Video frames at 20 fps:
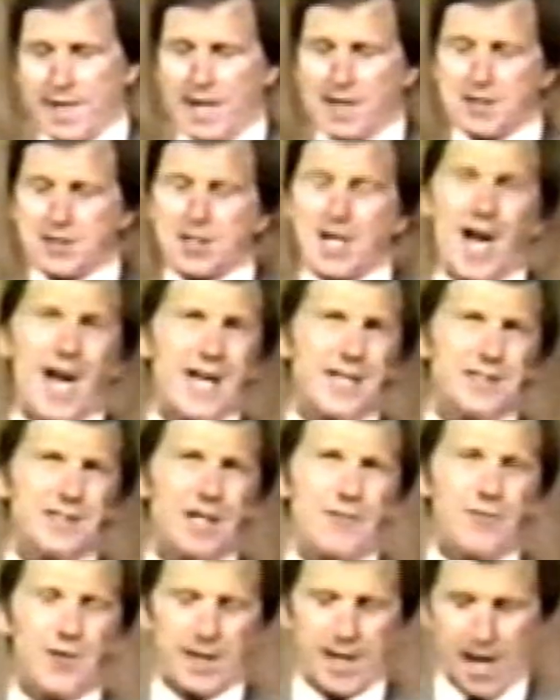
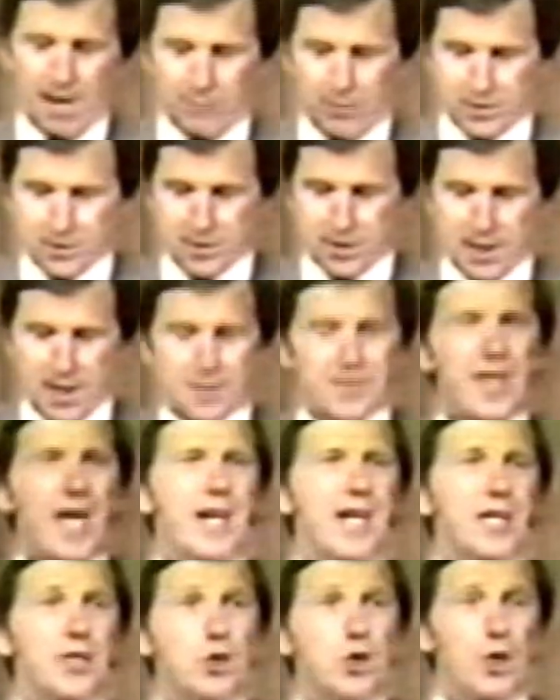scientific evidence that
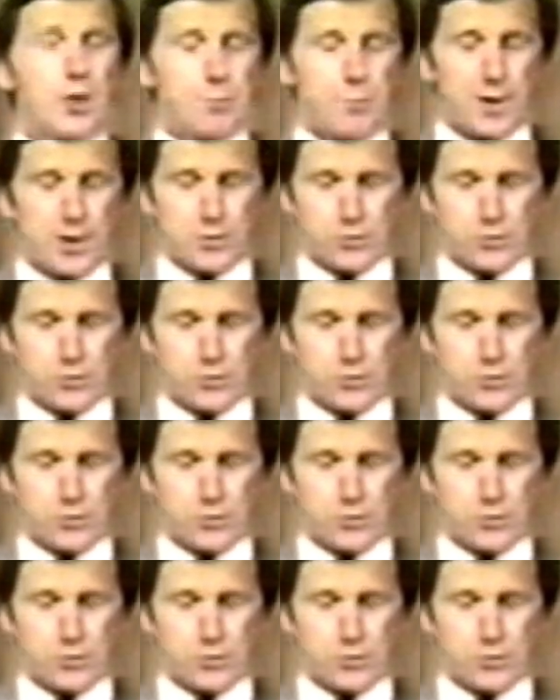it could be